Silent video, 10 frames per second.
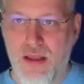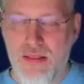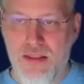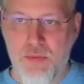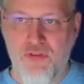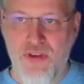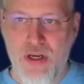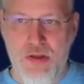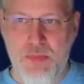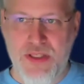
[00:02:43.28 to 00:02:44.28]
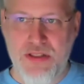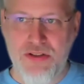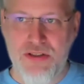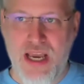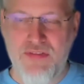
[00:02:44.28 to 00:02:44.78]
the FinOps
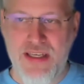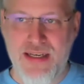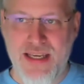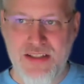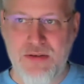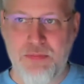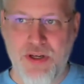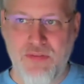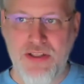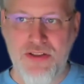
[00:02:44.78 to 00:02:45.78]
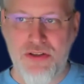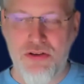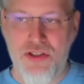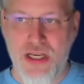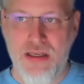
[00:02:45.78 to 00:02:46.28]
practitioner having less privilege to
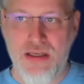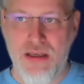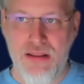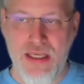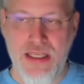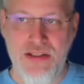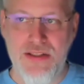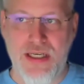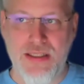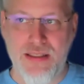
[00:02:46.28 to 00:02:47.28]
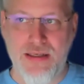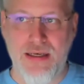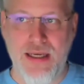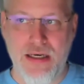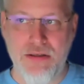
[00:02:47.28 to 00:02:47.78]
check the inside in
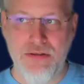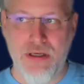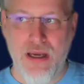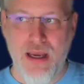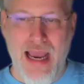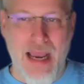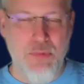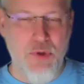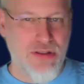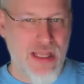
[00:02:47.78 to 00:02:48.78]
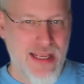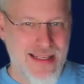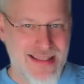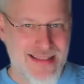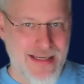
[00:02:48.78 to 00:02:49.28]
cloud. I'm not
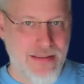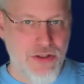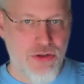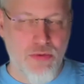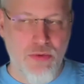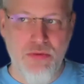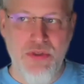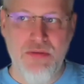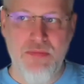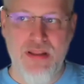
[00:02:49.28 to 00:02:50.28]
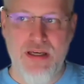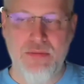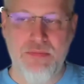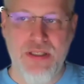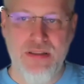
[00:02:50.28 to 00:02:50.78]
exactly sure what you mean by
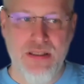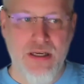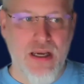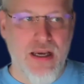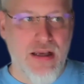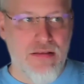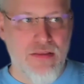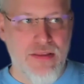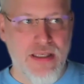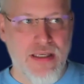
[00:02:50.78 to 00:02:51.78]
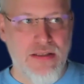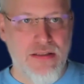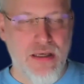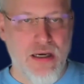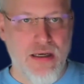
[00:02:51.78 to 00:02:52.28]
that, but the thing
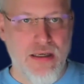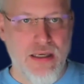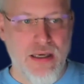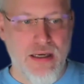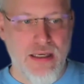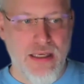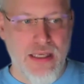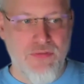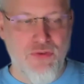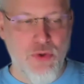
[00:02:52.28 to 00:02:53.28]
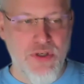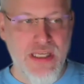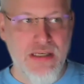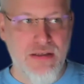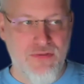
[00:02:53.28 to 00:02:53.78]
is, if you
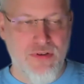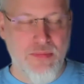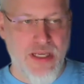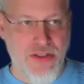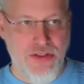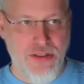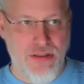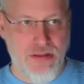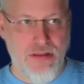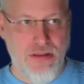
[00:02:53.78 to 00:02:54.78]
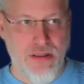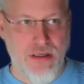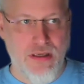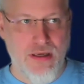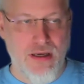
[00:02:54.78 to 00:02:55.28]
need information,
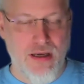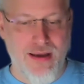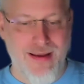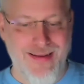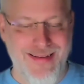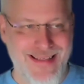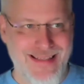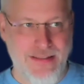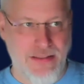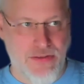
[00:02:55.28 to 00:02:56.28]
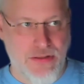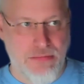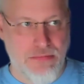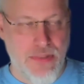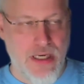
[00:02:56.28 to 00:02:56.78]
get it.
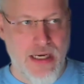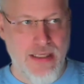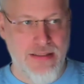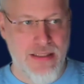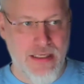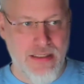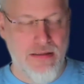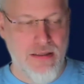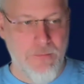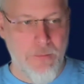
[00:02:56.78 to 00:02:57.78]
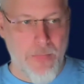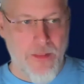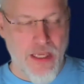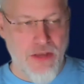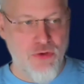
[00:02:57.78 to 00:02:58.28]
As in,
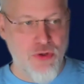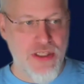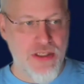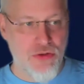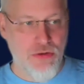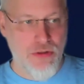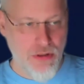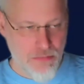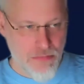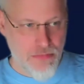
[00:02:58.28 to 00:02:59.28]
if you need a tool,